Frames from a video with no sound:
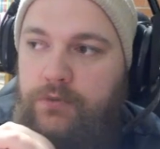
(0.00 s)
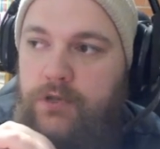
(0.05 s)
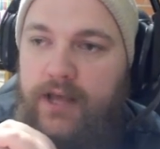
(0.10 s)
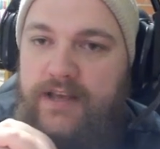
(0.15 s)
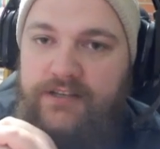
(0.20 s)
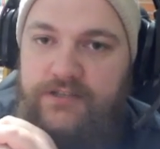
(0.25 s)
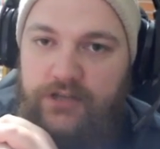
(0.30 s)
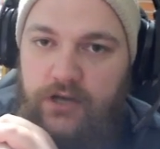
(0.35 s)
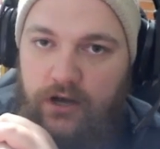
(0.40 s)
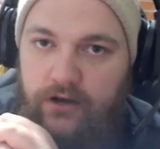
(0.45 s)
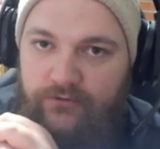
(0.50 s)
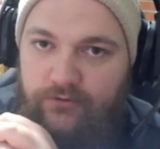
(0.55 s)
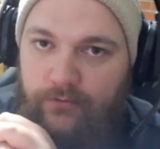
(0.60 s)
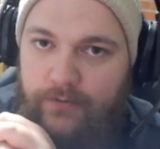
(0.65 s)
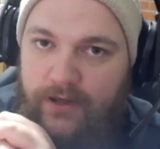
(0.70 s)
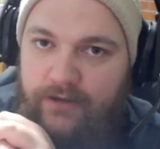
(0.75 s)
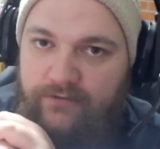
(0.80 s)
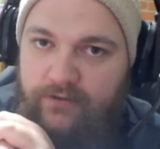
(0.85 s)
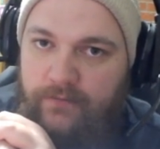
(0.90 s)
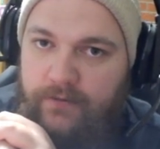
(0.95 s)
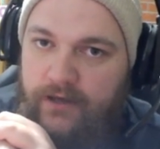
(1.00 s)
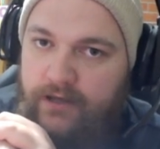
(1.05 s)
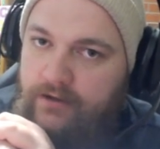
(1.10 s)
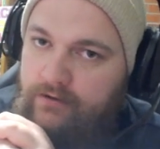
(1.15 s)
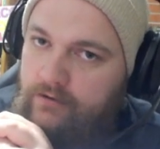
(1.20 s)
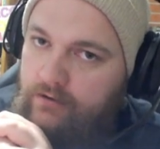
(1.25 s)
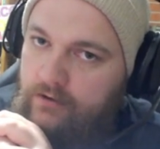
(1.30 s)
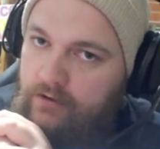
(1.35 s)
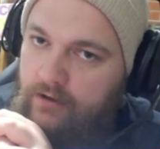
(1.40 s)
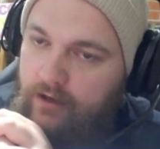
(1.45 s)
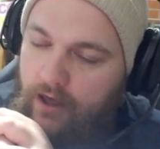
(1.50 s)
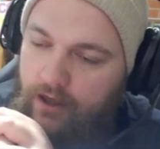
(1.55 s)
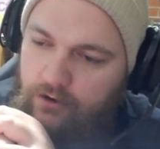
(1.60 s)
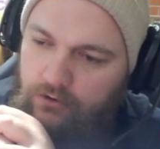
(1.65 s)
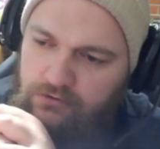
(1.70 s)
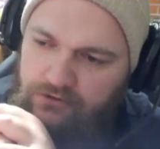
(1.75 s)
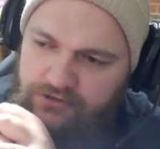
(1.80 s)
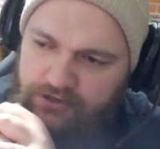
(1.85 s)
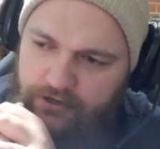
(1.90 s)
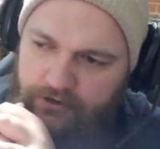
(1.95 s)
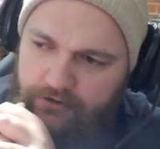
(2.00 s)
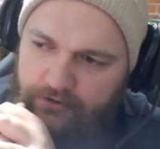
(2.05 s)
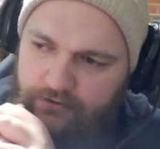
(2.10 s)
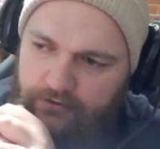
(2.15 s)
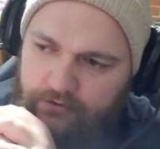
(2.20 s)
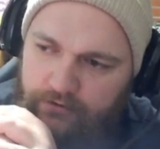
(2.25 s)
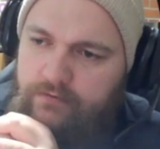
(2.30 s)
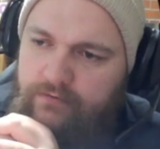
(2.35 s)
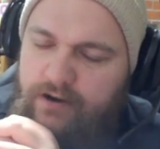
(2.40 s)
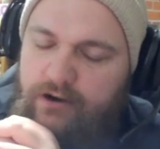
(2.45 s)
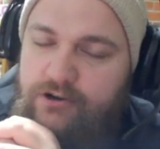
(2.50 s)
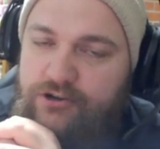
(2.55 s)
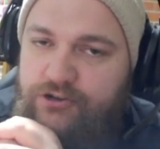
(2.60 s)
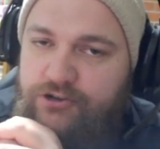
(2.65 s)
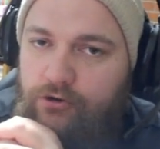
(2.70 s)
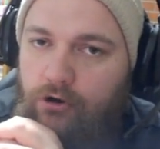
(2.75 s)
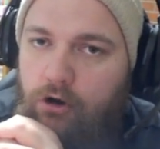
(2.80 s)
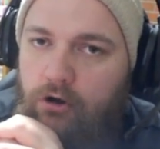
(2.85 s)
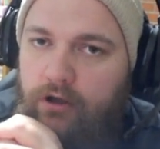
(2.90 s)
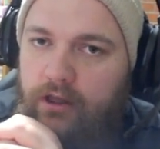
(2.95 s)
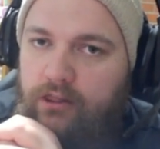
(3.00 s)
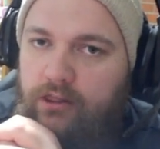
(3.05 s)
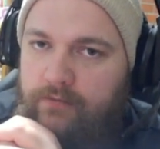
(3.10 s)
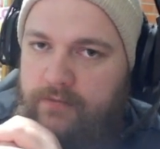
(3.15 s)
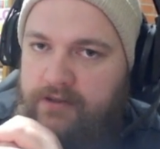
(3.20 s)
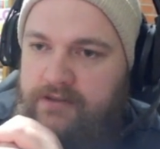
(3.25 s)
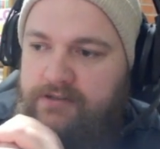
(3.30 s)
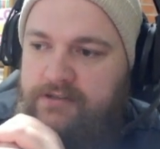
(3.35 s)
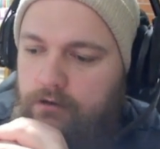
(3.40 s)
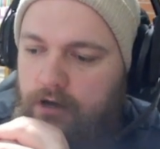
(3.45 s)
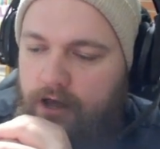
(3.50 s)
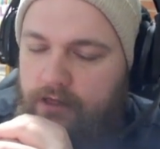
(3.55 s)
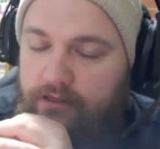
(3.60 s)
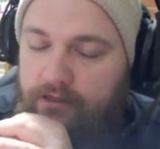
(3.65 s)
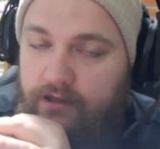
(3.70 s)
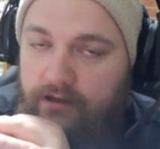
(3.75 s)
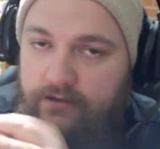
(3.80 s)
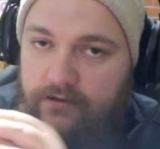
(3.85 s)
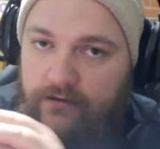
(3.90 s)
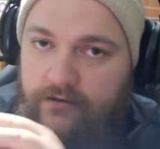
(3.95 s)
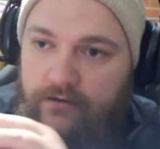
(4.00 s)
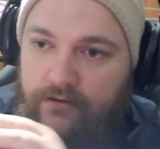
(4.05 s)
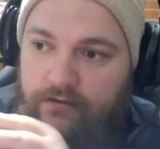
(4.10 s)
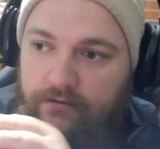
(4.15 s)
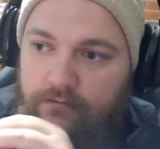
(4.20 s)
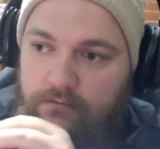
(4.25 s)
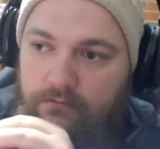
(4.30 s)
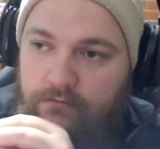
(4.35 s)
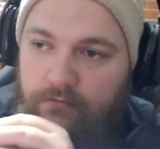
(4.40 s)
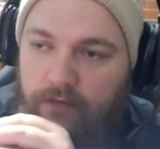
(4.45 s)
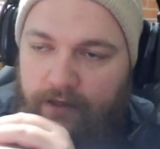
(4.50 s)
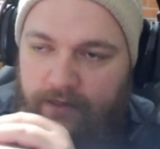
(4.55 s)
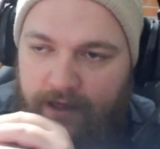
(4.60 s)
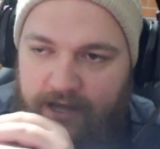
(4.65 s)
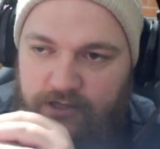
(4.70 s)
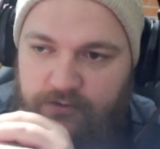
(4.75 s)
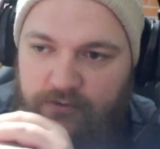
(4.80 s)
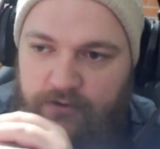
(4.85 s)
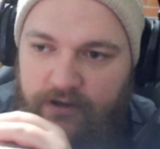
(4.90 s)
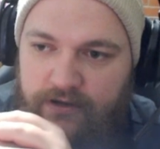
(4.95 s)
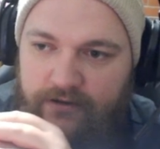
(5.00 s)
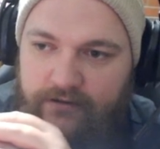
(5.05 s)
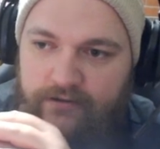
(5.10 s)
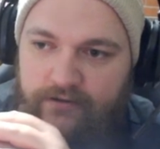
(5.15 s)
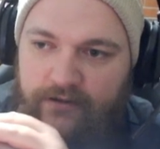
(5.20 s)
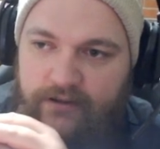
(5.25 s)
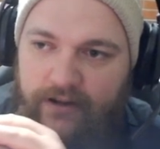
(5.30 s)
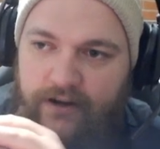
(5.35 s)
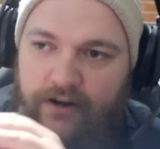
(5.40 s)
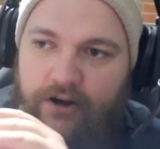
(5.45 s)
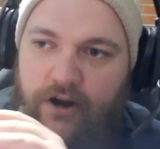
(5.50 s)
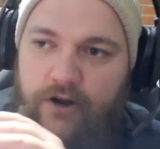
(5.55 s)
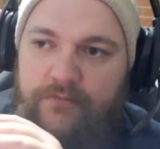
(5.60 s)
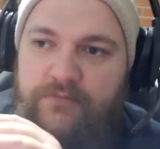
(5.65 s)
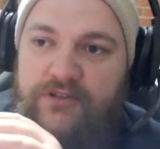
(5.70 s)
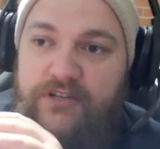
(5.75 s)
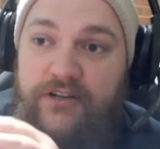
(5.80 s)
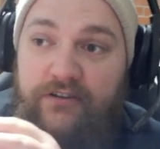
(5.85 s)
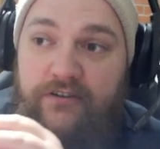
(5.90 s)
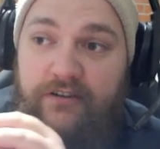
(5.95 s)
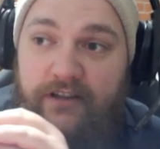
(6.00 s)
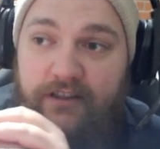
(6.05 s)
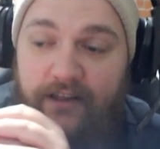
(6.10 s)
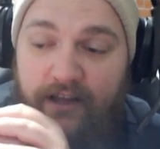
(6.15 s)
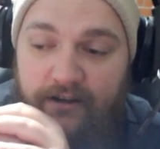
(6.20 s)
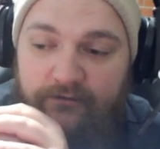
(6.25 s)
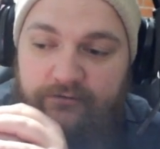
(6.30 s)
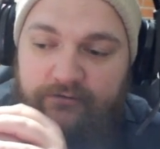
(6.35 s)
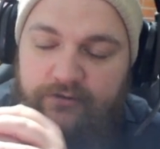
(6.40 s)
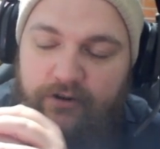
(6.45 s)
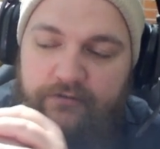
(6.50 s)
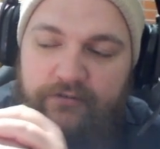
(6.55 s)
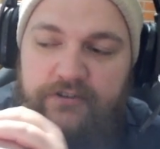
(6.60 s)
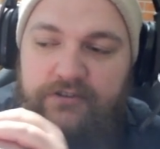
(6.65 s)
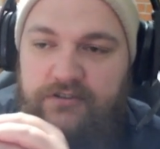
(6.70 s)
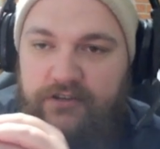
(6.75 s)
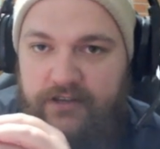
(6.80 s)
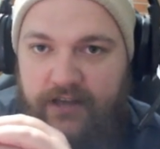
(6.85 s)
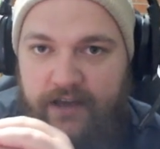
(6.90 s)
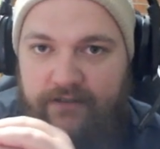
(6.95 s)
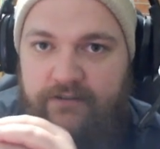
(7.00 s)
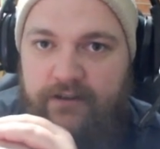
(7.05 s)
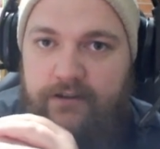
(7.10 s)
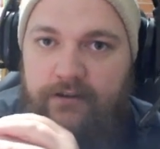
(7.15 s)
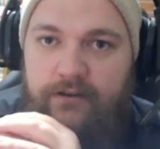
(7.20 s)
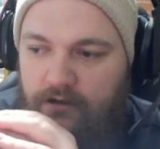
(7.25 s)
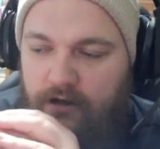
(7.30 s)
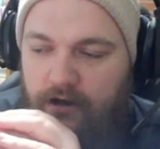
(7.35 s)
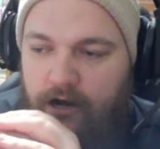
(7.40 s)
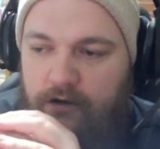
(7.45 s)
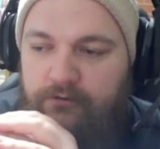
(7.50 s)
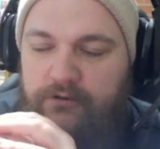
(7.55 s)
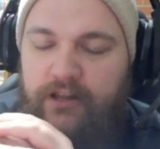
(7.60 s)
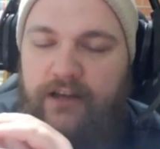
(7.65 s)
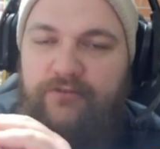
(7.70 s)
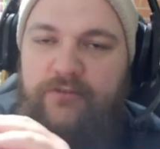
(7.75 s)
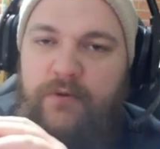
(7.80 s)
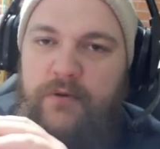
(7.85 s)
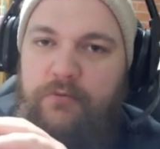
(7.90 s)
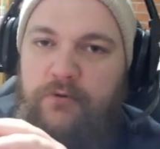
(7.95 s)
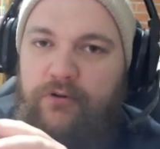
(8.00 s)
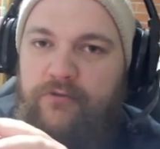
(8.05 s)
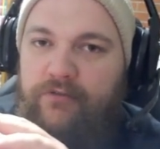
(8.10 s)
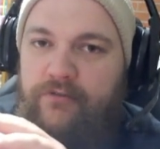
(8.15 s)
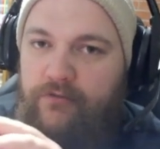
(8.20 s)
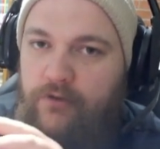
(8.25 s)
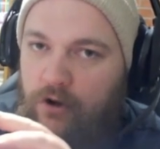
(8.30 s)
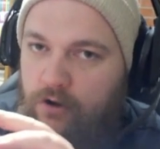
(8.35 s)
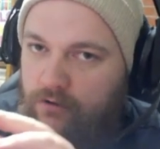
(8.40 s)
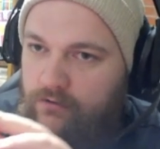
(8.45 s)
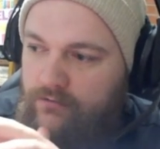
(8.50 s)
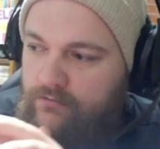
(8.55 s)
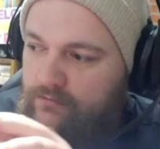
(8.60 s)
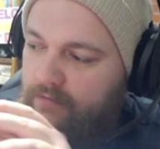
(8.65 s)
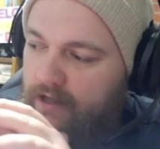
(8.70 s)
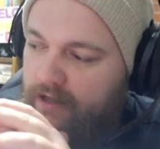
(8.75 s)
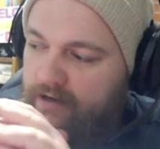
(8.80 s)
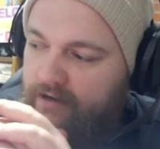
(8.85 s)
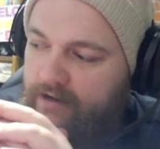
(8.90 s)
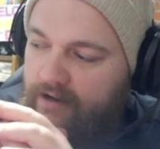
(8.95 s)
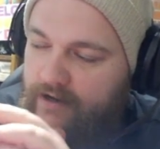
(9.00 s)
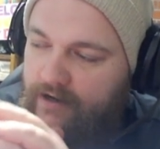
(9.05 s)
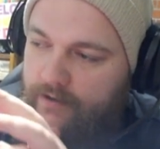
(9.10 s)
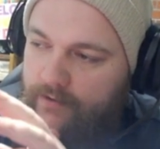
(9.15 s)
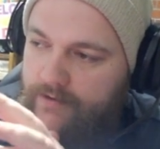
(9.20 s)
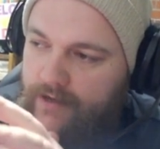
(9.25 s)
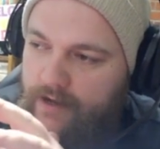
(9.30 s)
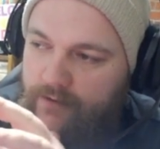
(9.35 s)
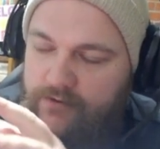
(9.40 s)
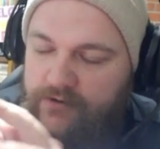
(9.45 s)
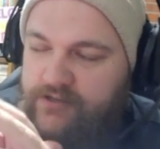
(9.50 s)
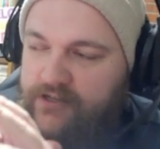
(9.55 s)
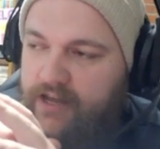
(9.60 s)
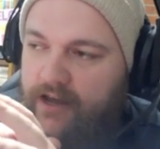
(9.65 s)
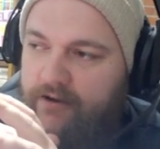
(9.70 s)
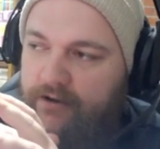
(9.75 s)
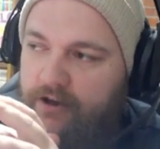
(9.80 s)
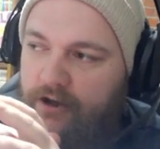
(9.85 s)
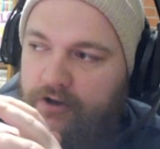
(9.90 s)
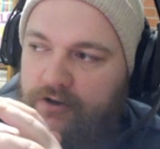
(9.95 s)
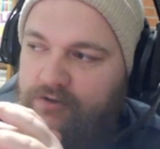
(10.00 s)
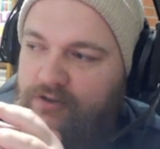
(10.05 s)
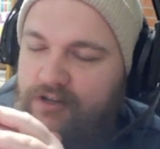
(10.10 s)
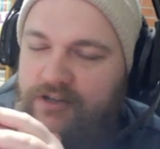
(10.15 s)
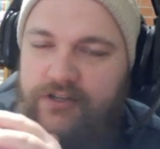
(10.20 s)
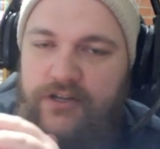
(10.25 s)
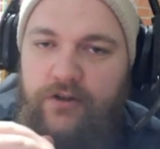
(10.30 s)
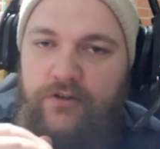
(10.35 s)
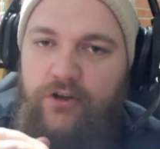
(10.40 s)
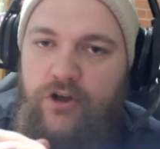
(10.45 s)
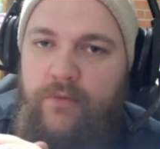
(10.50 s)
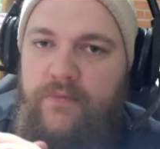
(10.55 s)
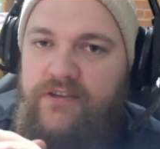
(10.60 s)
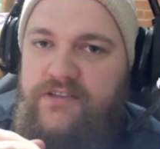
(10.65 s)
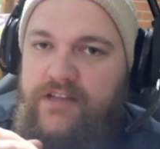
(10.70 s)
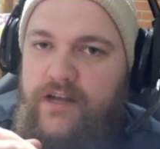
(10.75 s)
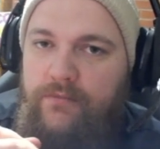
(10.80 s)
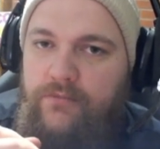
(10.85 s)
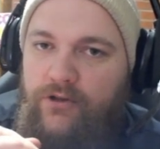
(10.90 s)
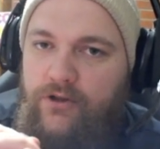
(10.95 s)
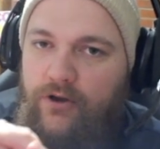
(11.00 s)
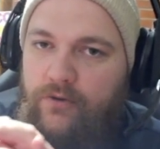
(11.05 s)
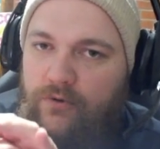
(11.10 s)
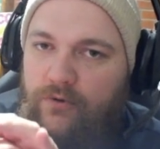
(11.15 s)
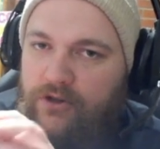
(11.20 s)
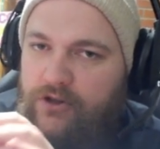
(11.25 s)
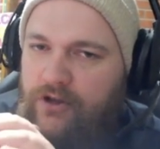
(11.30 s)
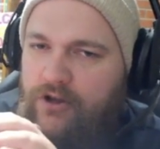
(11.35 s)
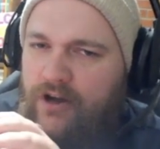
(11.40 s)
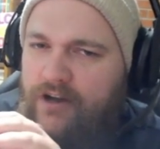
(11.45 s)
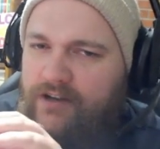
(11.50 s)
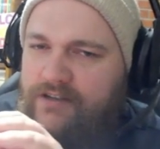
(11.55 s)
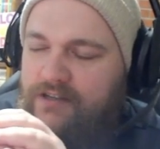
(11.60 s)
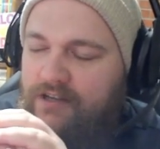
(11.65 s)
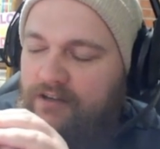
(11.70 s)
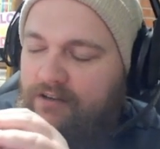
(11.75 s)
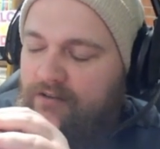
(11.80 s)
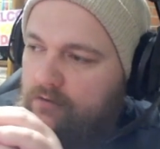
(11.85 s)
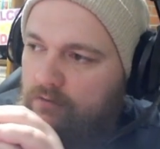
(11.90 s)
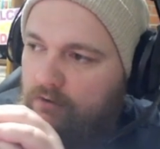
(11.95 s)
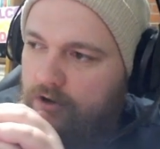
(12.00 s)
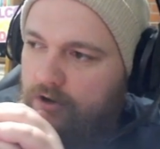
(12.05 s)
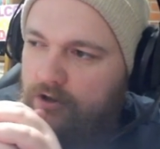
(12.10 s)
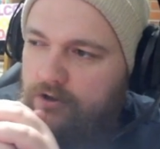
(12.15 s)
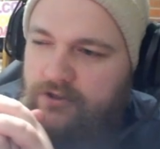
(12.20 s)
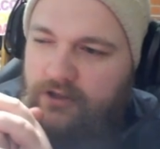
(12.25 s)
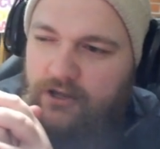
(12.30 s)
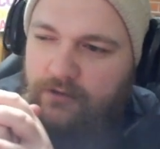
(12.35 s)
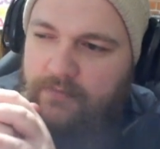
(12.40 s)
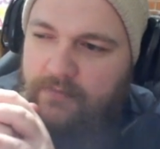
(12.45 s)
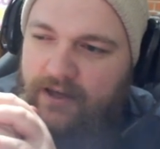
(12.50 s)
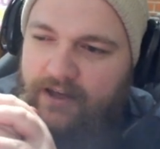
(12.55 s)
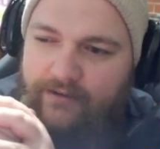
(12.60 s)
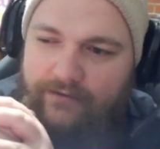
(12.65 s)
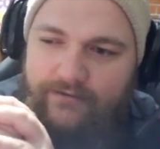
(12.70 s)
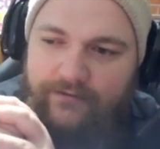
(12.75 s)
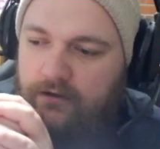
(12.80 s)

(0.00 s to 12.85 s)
playstyle for PvP, and also very strong elements. I think my last one that I don't particularly love, obviously Heavy. I would love to be proven wrong, and yeah, we'll see how it goes. Let us know in the comments down below what you guys think. What do you think about,